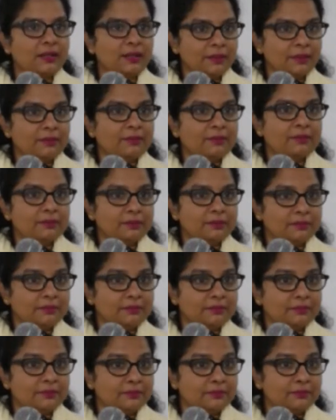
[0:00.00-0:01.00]

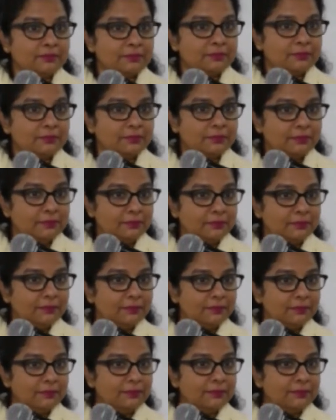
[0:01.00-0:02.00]

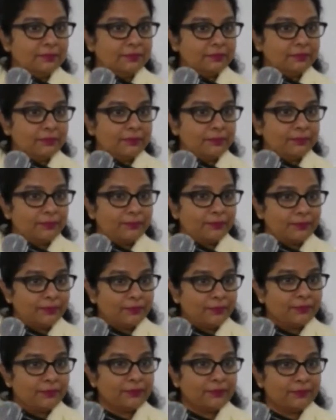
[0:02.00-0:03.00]

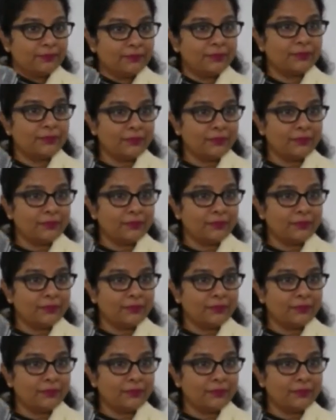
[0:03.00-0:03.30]
Nobody speaks.